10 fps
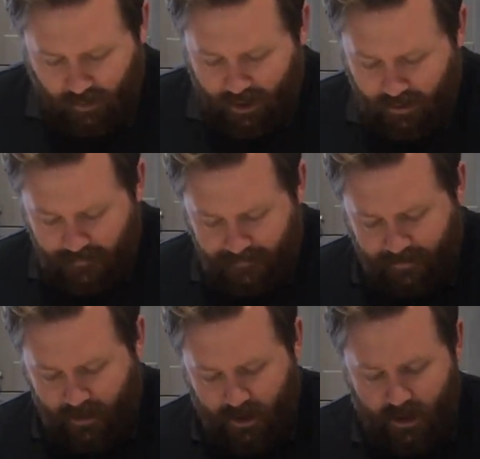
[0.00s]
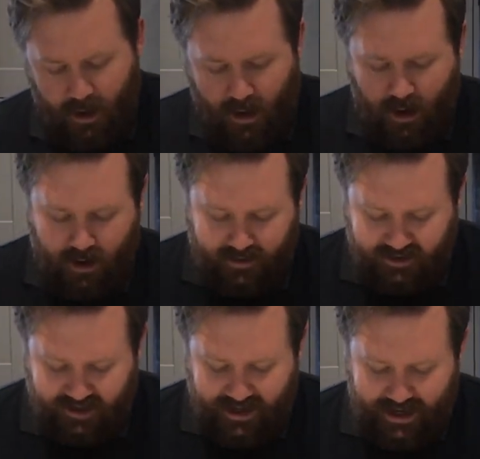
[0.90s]
out, it does
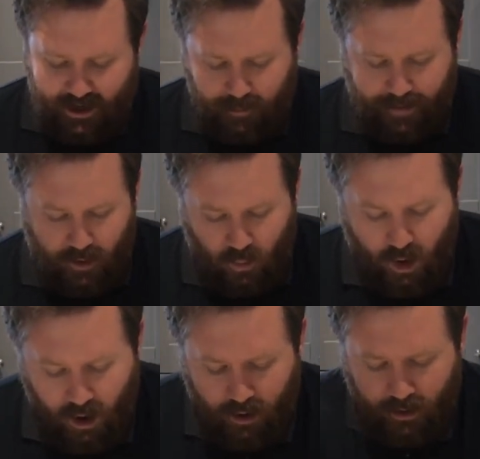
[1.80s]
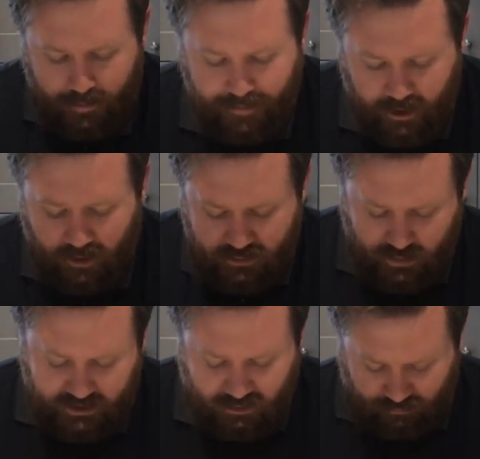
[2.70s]
take a little bit of work because
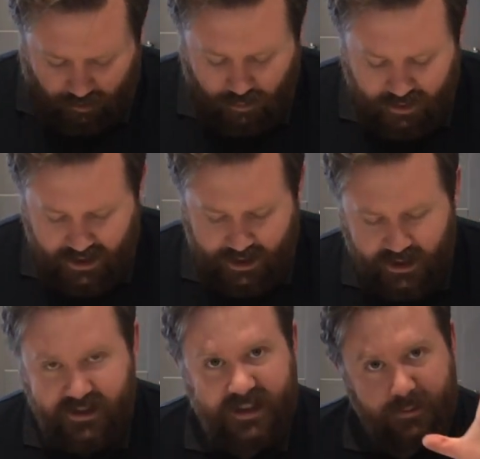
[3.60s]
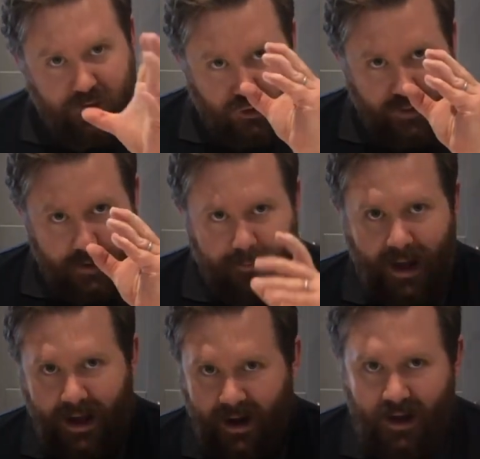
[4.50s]
as you're rolling it, it seems to shrink
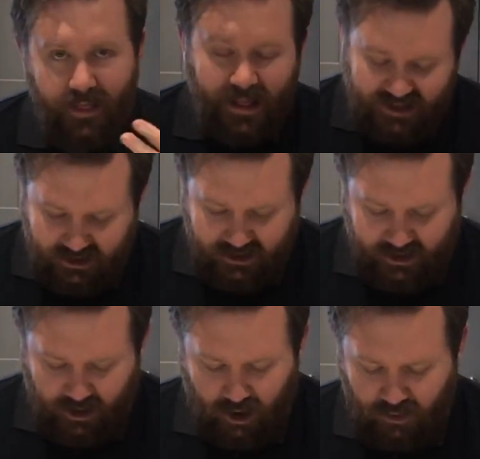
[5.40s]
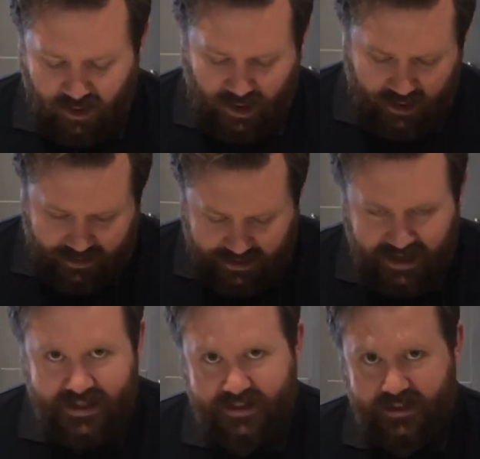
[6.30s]
back. That's just the gluten and the
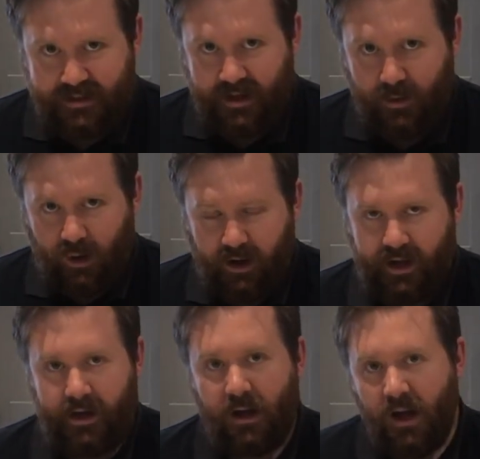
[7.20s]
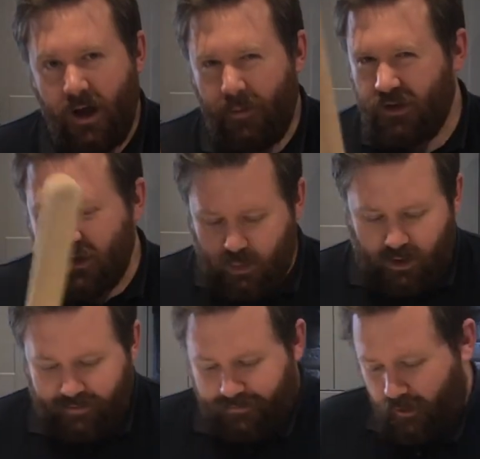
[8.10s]
elasticity working, but just
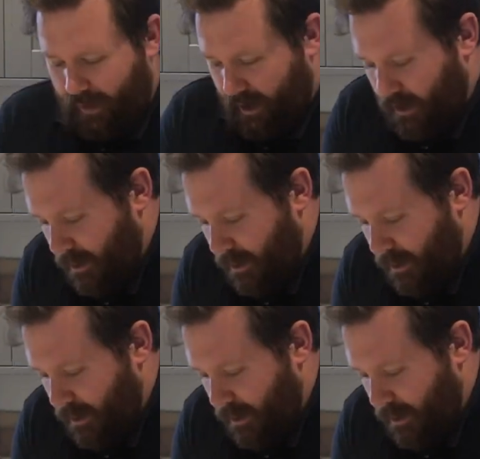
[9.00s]
work through it.